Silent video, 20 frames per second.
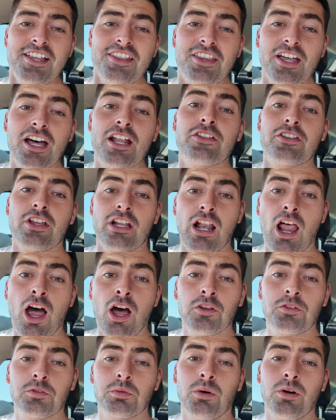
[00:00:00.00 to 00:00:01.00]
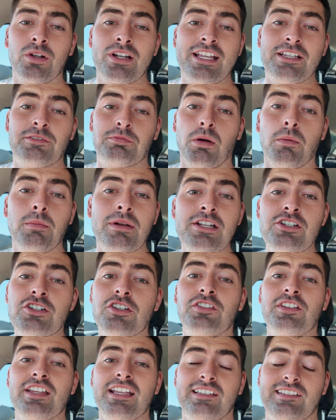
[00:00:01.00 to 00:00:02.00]
The last one is probably
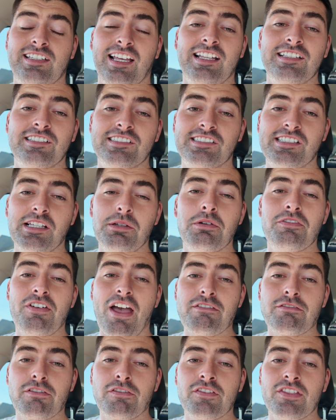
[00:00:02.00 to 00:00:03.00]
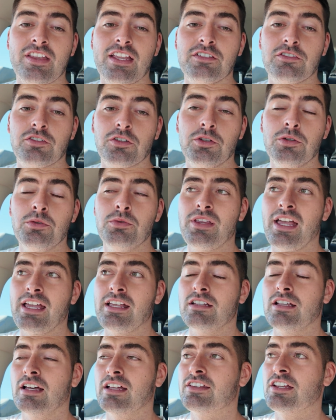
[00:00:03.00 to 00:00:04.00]
just the intensity with everything they do.
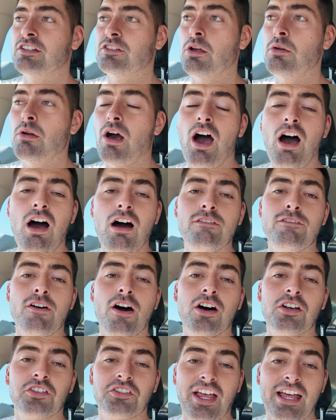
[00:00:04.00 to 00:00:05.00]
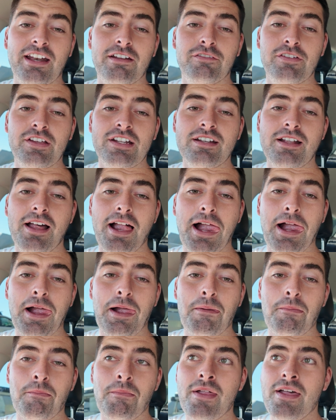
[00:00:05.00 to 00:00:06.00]
They don't half-ass anything.
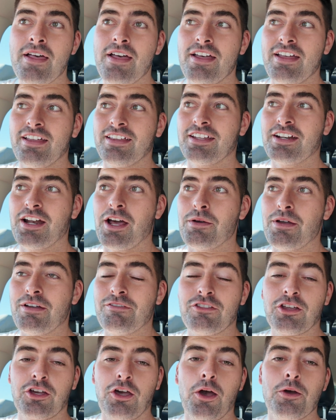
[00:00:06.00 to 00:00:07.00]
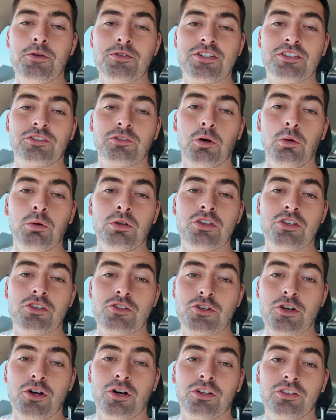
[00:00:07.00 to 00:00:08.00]
You know, if the coach is calling the
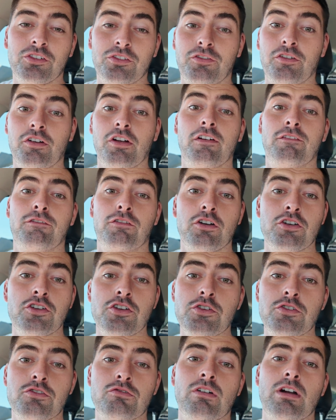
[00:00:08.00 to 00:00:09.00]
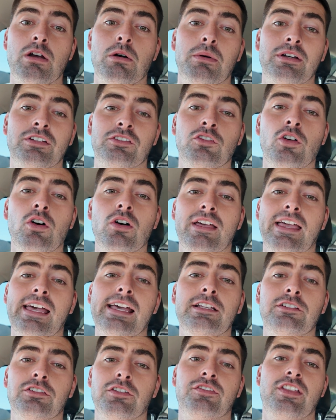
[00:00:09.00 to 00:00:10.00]
shots for a new drill, it's not a
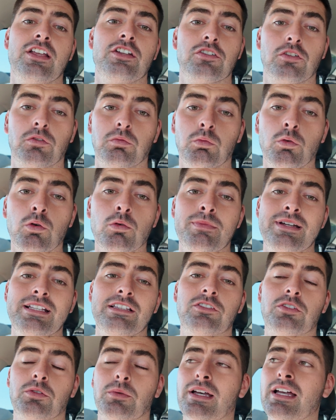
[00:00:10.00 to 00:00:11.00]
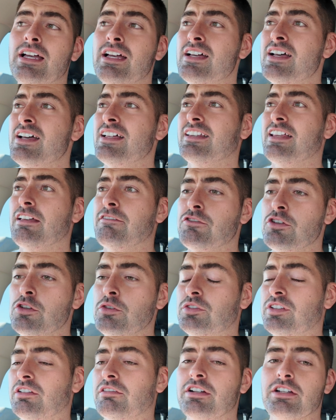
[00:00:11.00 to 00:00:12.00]
case of they just warm into it. They've
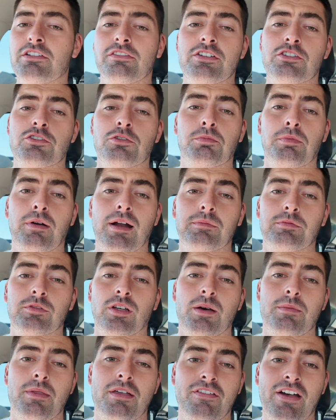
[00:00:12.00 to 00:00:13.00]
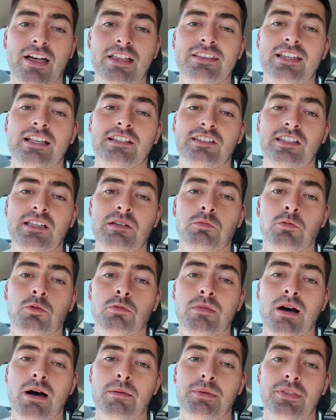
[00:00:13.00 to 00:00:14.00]
used their individual prep time, they've had their team
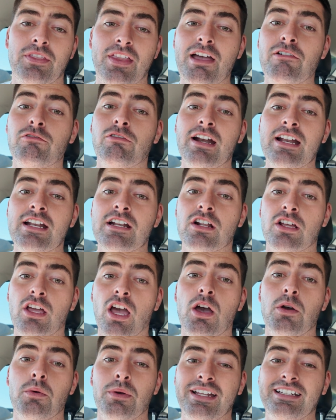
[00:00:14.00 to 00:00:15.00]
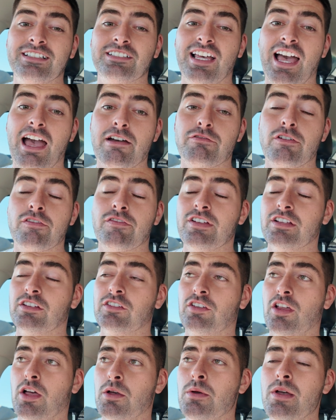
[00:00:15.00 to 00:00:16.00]
warm up, they're ready to go into everything.
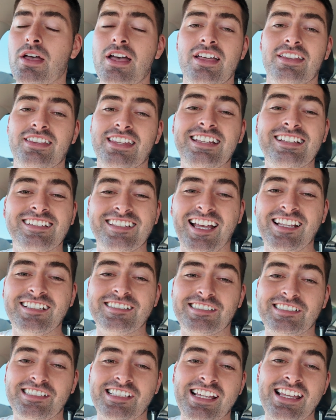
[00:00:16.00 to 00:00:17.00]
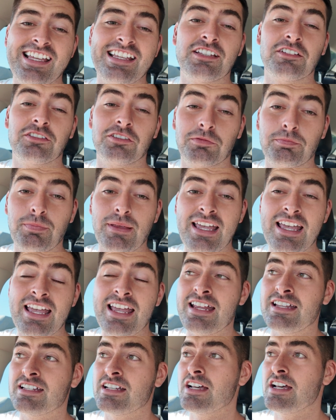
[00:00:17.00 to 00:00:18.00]
So the intensity, the
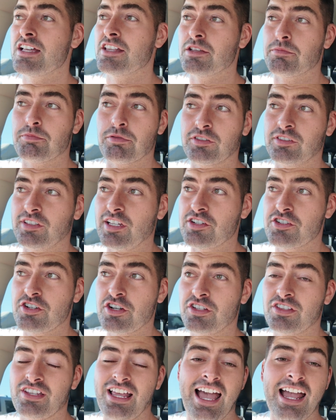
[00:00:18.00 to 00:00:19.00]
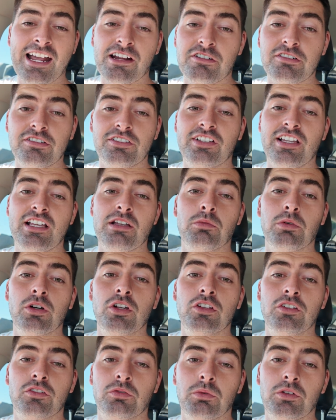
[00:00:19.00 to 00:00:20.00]
speed, the precision, the accuracy
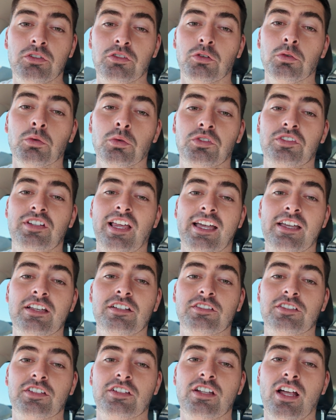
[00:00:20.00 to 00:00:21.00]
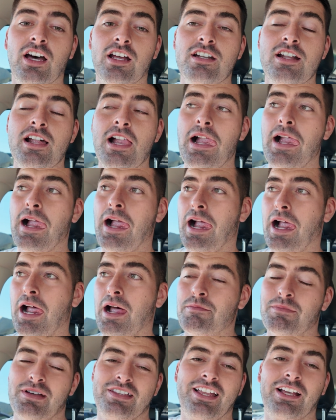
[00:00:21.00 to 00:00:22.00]
was all second to none.
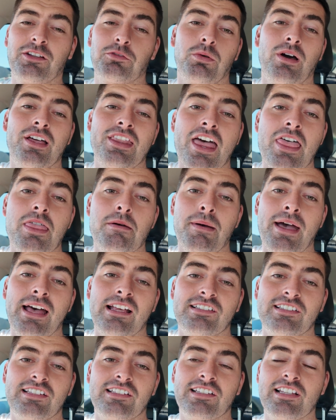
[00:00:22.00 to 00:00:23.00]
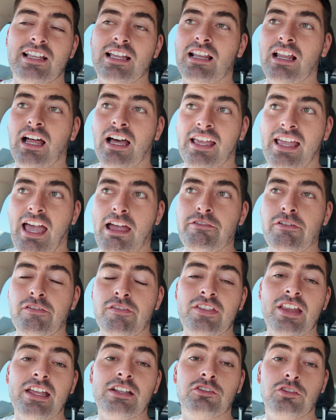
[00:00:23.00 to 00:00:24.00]
And that's why they're the best, isn't it? Like,
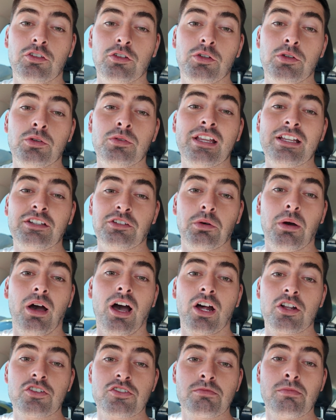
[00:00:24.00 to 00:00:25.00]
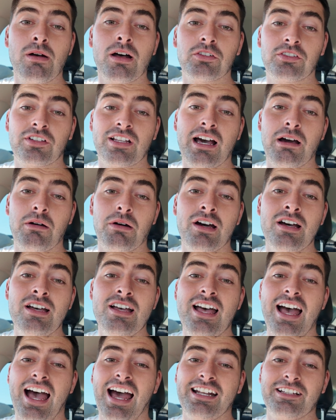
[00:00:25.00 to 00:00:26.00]
everything they do at 100 miles an hour,
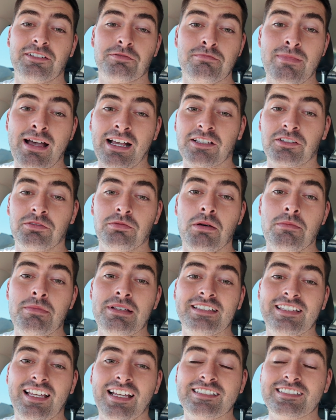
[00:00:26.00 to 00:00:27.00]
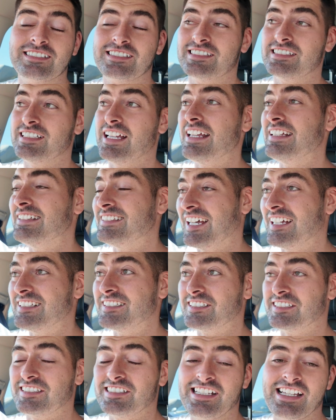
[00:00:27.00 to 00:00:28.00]
and it's maximum
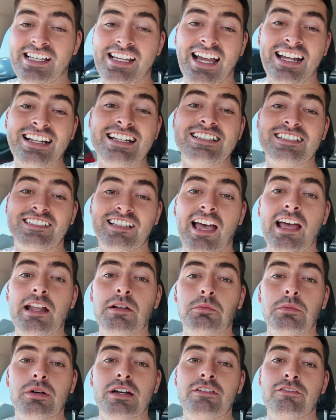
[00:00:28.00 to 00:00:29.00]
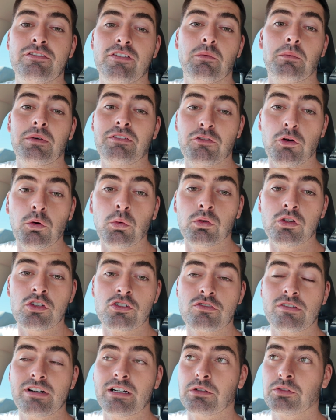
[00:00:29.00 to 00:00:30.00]
intensity and intent with all the
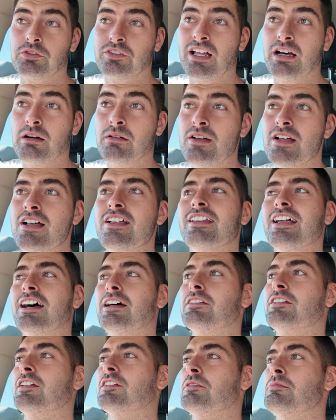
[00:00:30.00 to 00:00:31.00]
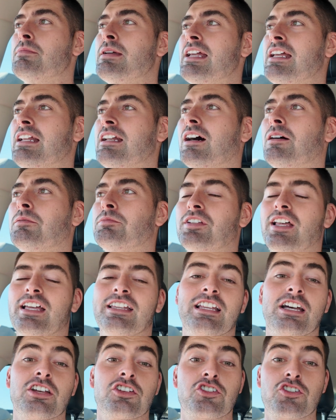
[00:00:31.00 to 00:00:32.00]
drills. Now, that doesn't mean I'm
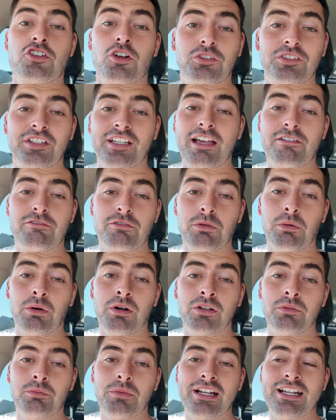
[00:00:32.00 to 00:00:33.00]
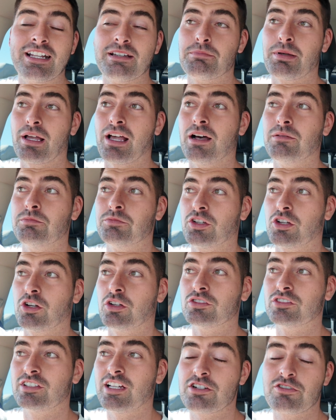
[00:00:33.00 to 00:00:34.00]
saying they're shotting everyone when it becomes a
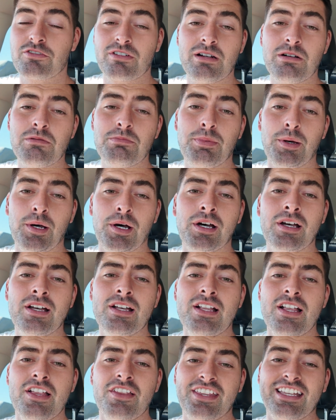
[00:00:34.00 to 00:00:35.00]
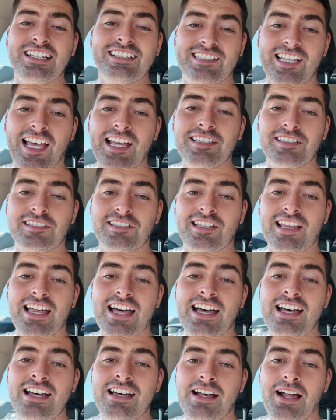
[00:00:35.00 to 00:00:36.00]
contact drill, but the intent's
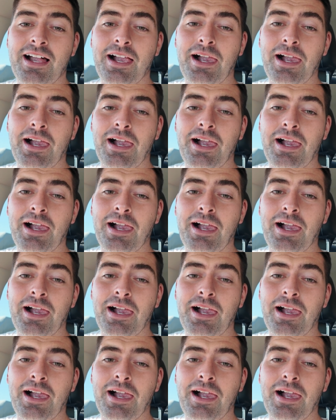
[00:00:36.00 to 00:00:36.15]
there,